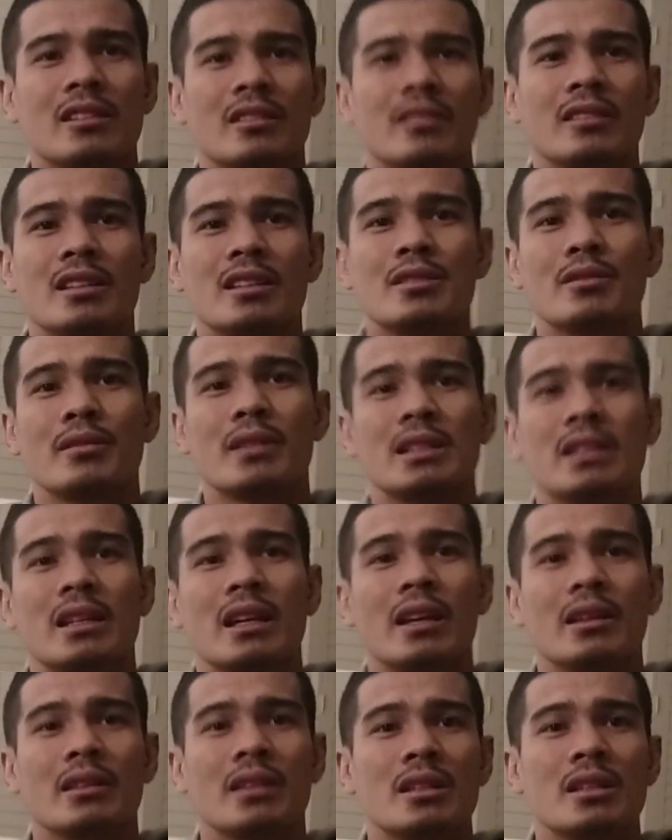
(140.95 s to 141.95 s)
That's why
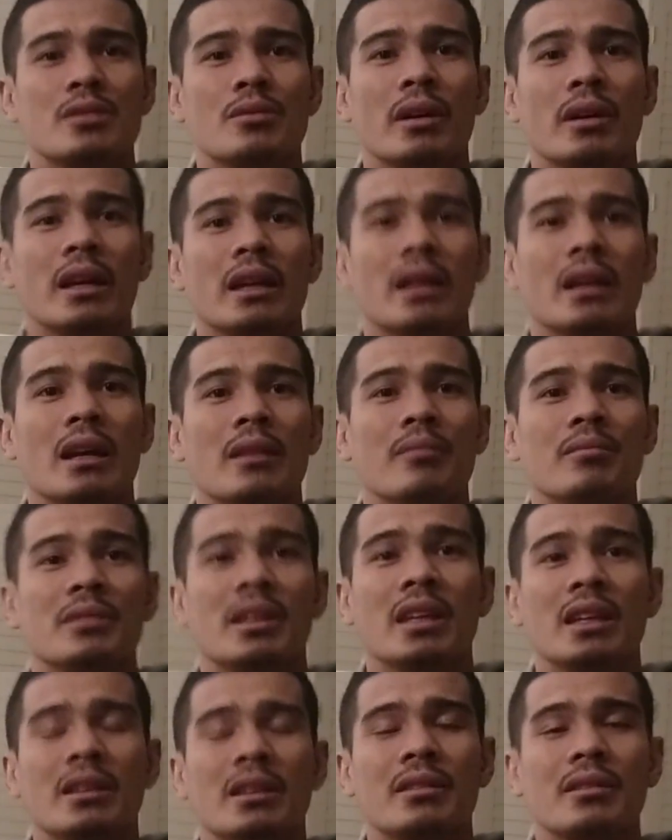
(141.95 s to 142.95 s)
I'm
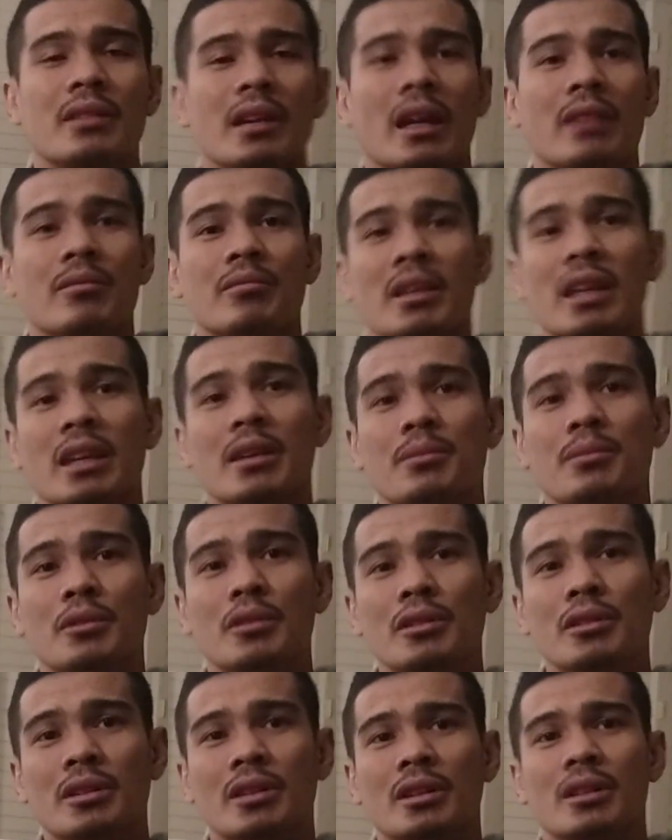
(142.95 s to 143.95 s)

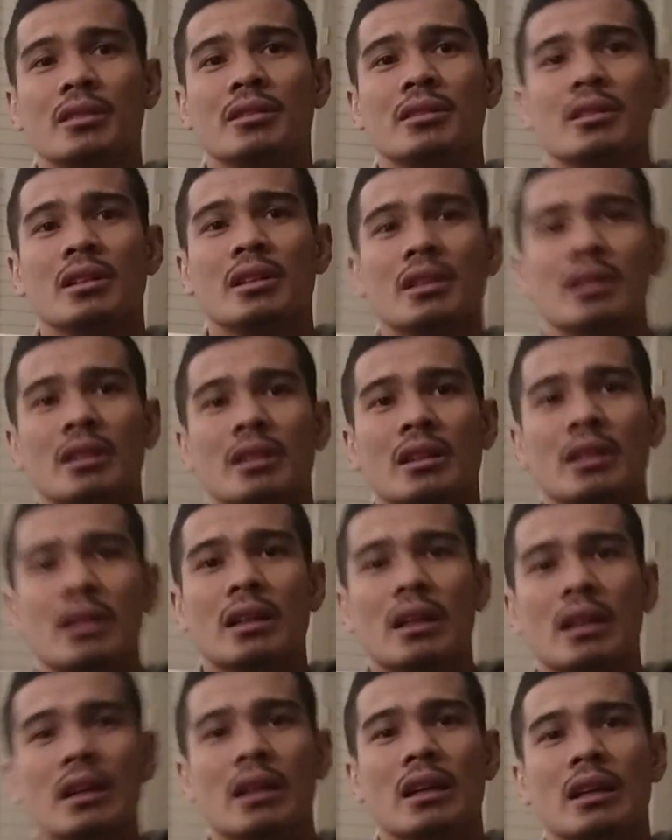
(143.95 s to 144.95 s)
thankful.
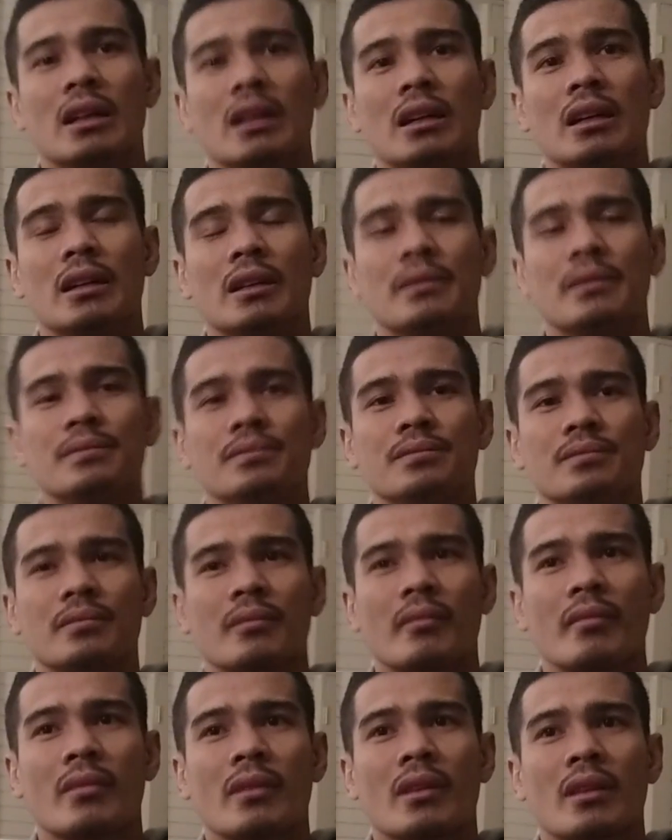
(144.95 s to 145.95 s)
Um,
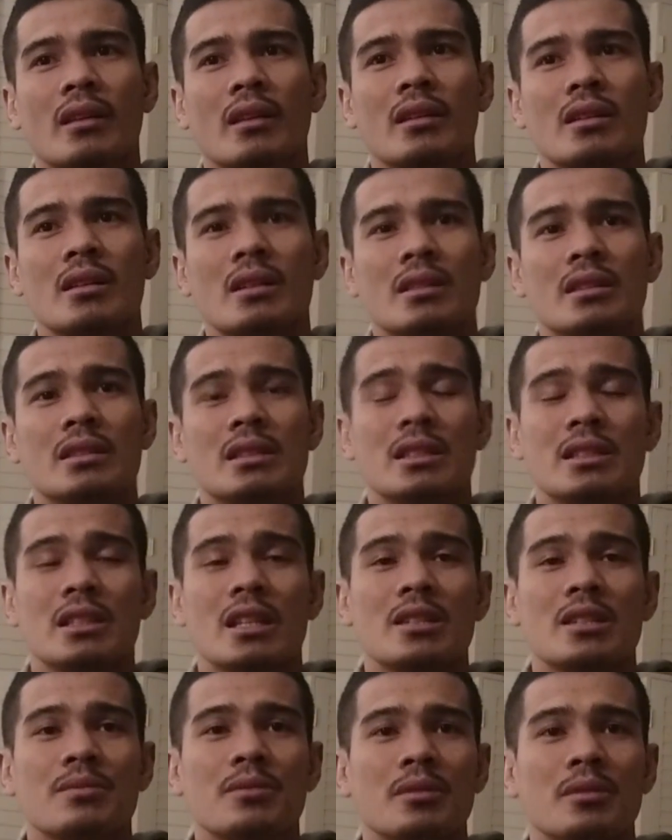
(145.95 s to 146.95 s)
it's a
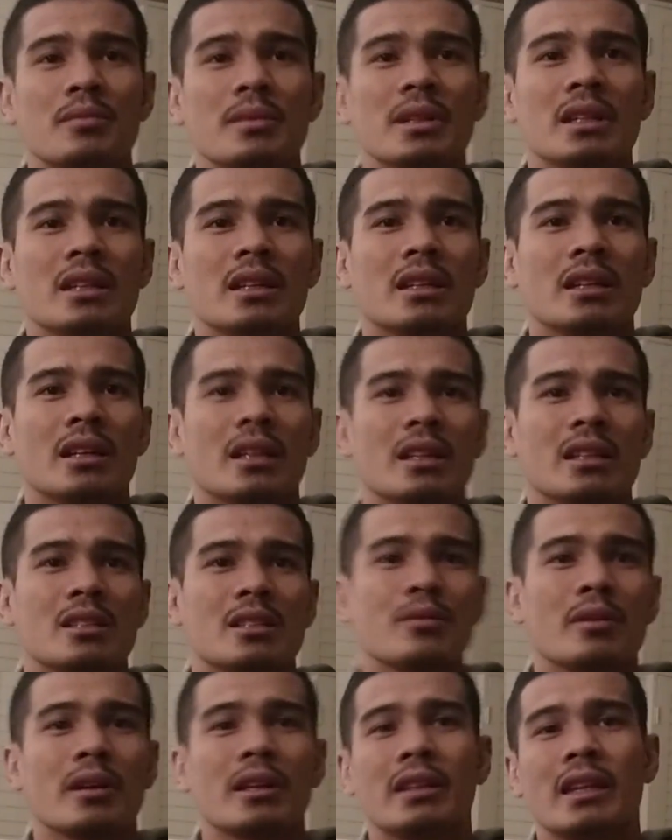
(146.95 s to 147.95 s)
chance for me.
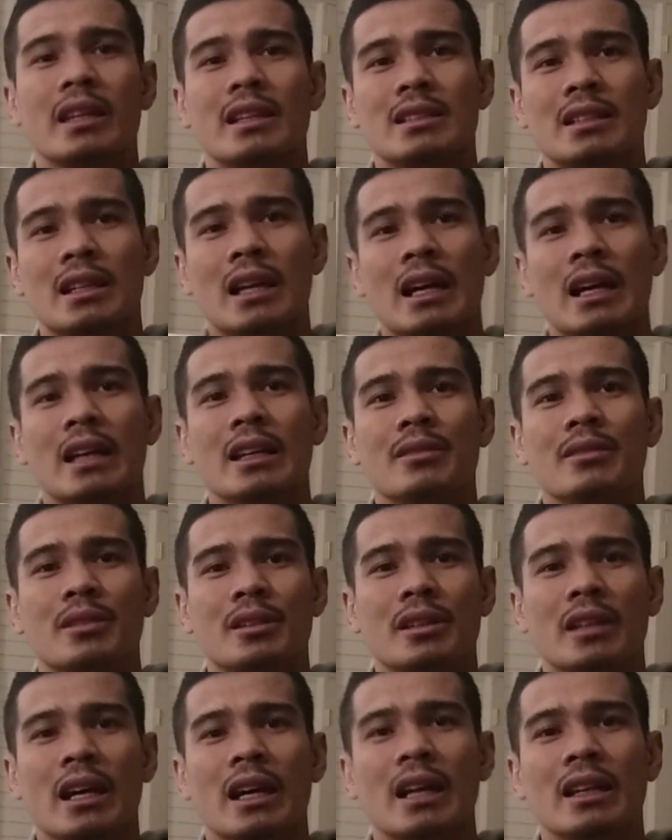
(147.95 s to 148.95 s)
That's why I thank God
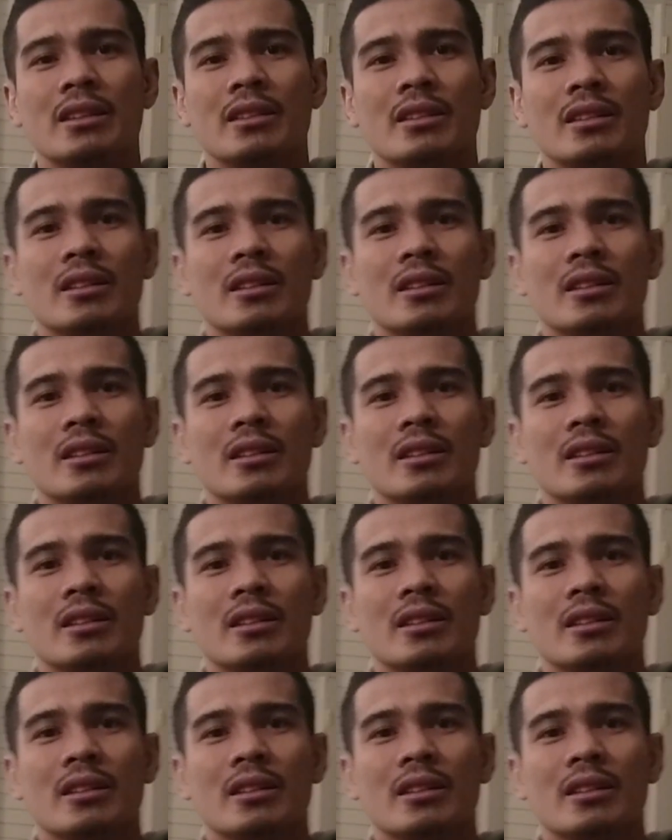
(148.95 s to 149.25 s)
for that.